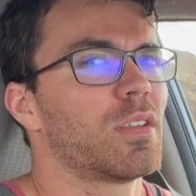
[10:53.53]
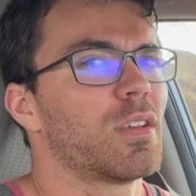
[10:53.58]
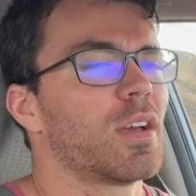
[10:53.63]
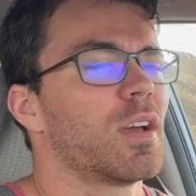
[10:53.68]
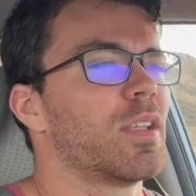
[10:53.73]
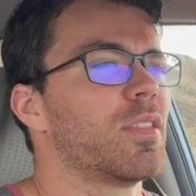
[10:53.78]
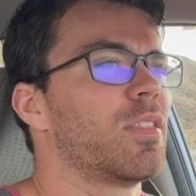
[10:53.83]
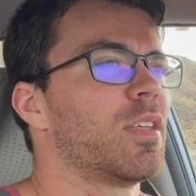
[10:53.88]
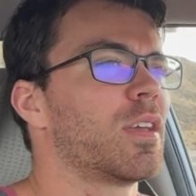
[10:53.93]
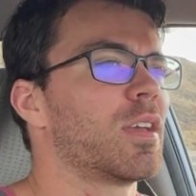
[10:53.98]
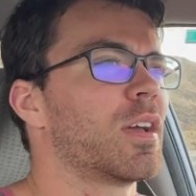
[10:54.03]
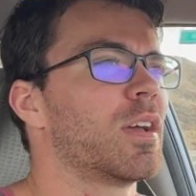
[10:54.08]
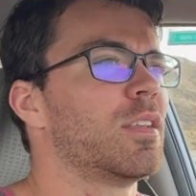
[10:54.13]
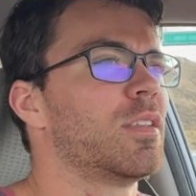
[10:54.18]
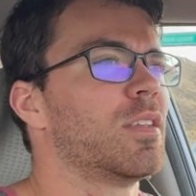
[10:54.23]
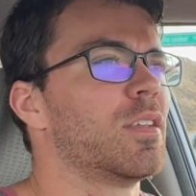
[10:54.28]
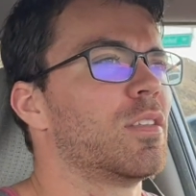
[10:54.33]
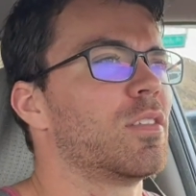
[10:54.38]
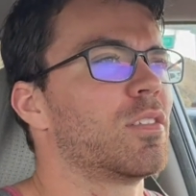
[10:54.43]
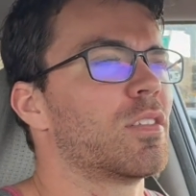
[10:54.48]
I think I
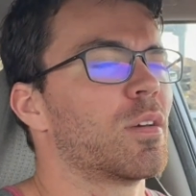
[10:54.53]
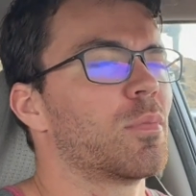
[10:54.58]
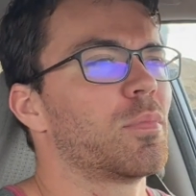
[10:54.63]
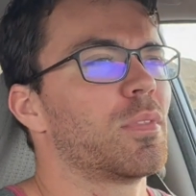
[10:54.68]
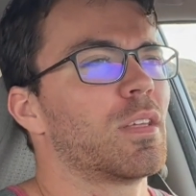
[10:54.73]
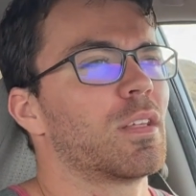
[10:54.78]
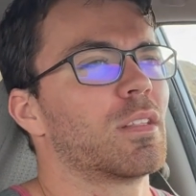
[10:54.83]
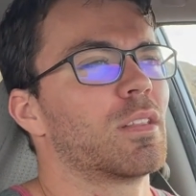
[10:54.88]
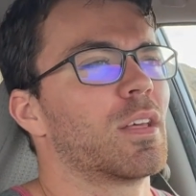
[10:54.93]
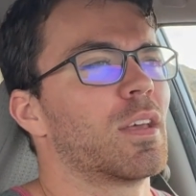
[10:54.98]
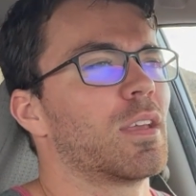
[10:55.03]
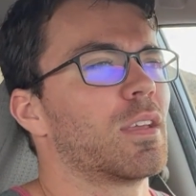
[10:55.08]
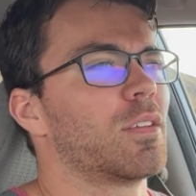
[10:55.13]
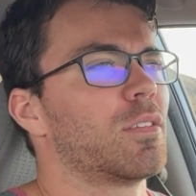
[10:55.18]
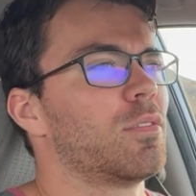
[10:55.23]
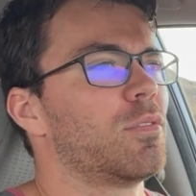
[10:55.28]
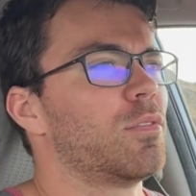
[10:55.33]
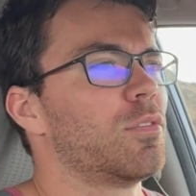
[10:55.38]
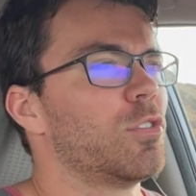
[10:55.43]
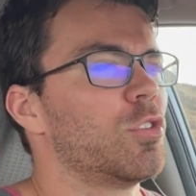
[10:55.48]
did something like
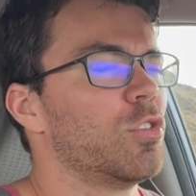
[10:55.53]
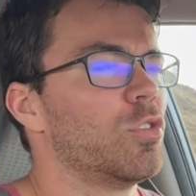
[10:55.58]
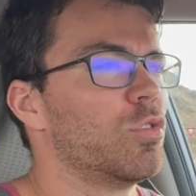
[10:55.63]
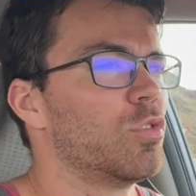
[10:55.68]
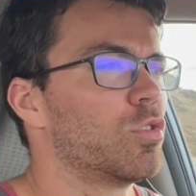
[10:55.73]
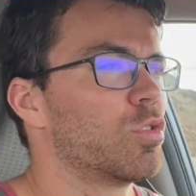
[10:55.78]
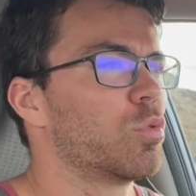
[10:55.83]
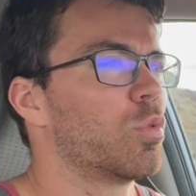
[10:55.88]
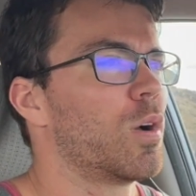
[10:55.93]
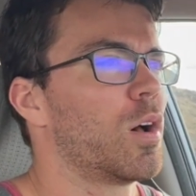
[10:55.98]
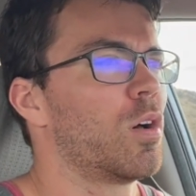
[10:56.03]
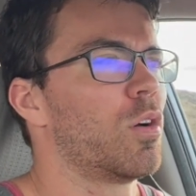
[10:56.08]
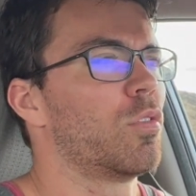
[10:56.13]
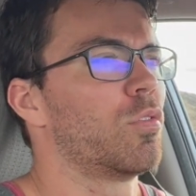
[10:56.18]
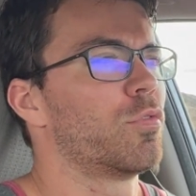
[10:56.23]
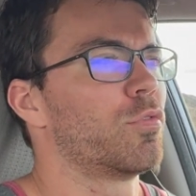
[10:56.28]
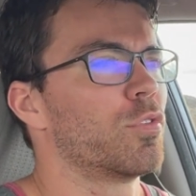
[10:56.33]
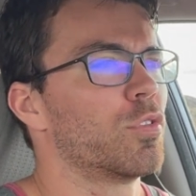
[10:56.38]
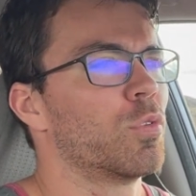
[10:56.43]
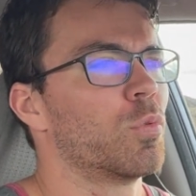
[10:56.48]

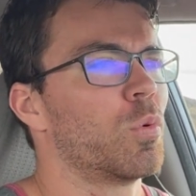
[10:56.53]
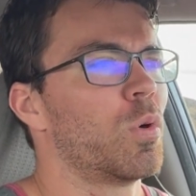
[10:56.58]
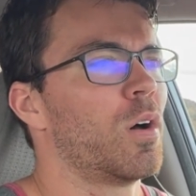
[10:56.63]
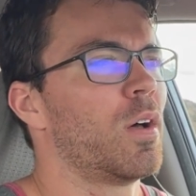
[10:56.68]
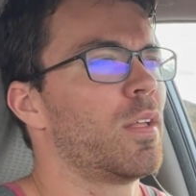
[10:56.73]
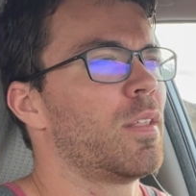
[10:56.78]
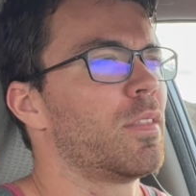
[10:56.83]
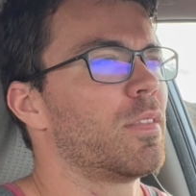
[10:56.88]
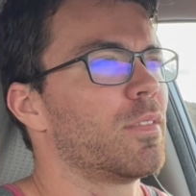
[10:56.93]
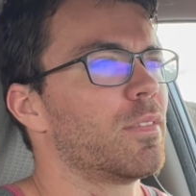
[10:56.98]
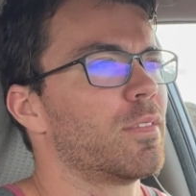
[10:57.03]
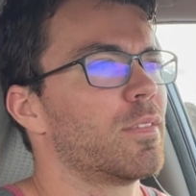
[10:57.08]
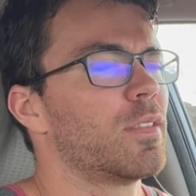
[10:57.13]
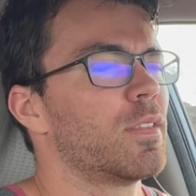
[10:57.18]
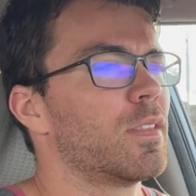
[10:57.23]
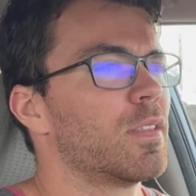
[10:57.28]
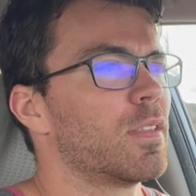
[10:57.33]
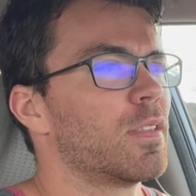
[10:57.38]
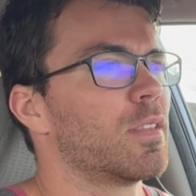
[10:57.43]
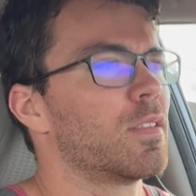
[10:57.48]
212 for
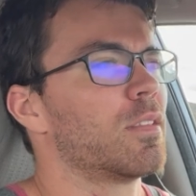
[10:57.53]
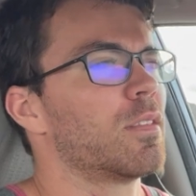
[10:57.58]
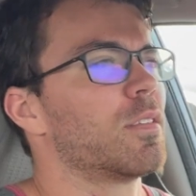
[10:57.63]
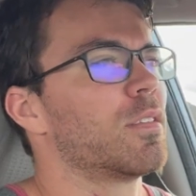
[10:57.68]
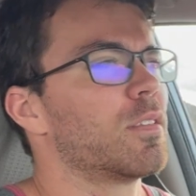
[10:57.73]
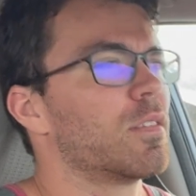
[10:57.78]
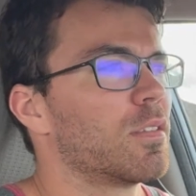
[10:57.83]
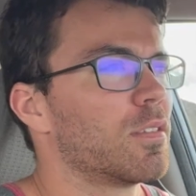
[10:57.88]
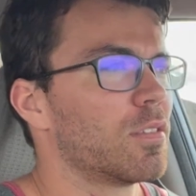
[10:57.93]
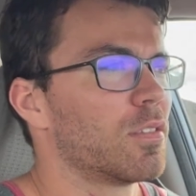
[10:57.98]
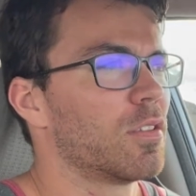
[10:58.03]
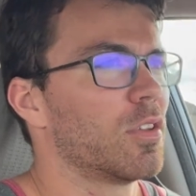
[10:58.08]
one.